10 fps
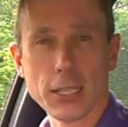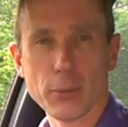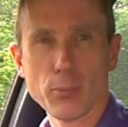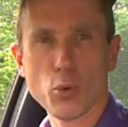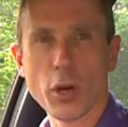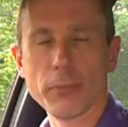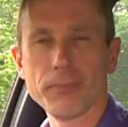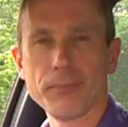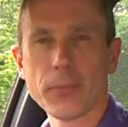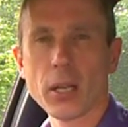Tip number 1.
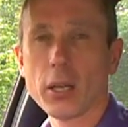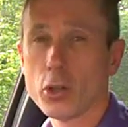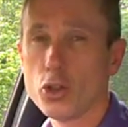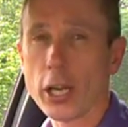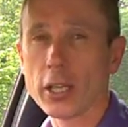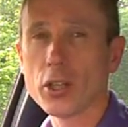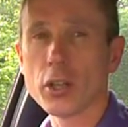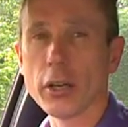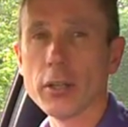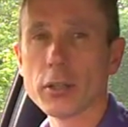Check your
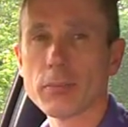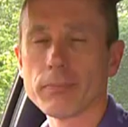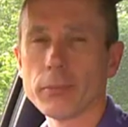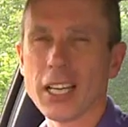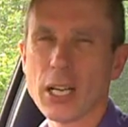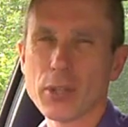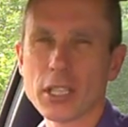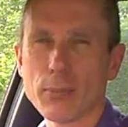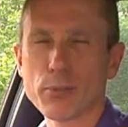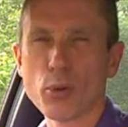tyres. I know
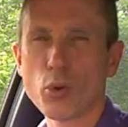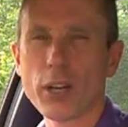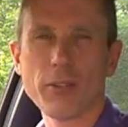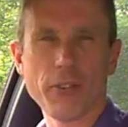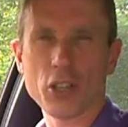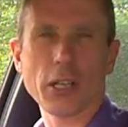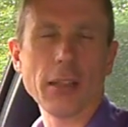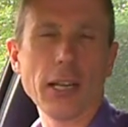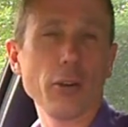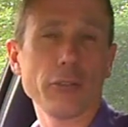it seems boring,
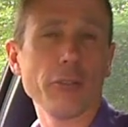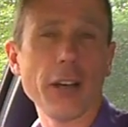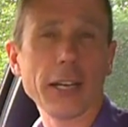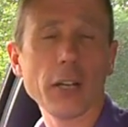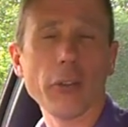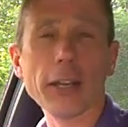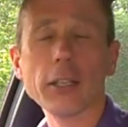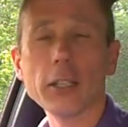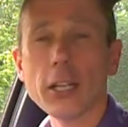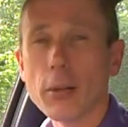visually they look fine, don't they?
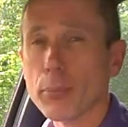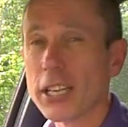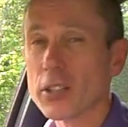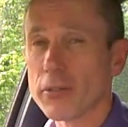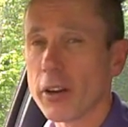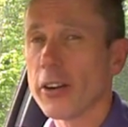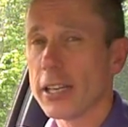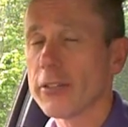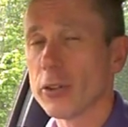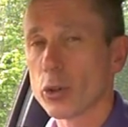But it's
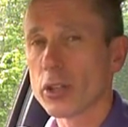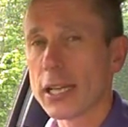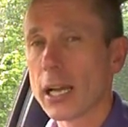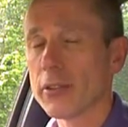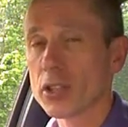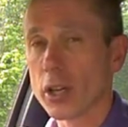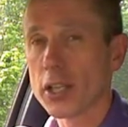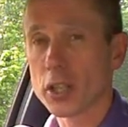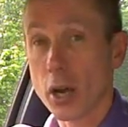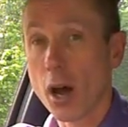very difficult to tell if
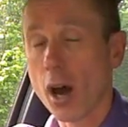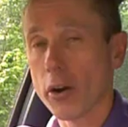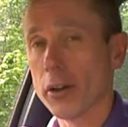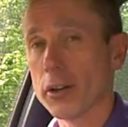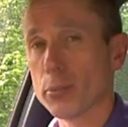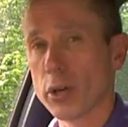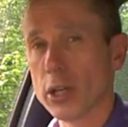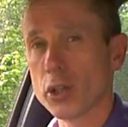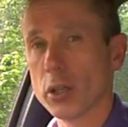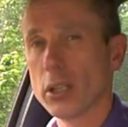tyres are under
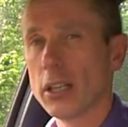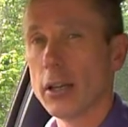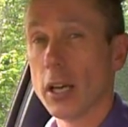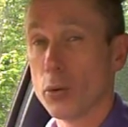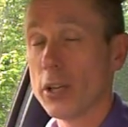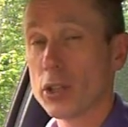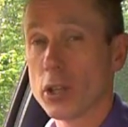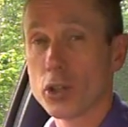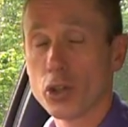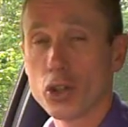pressure. And
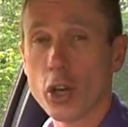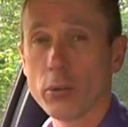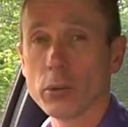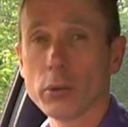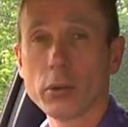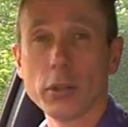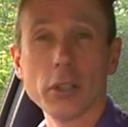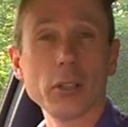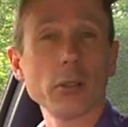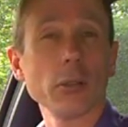research has shown
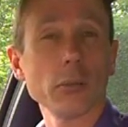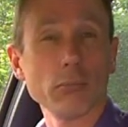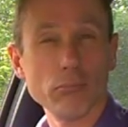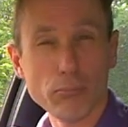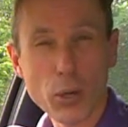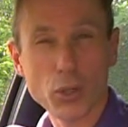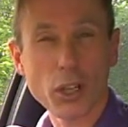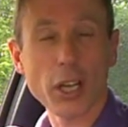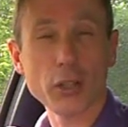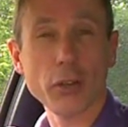that
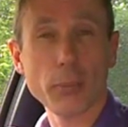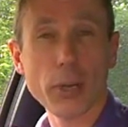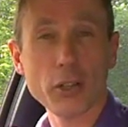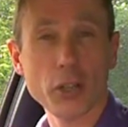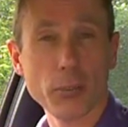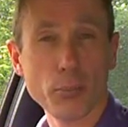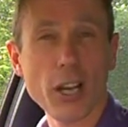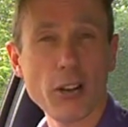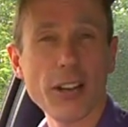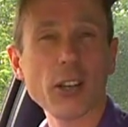most tyres are under pressure
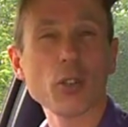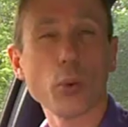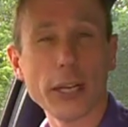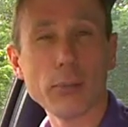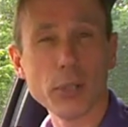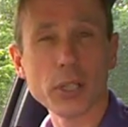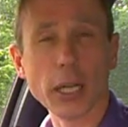by around 20%.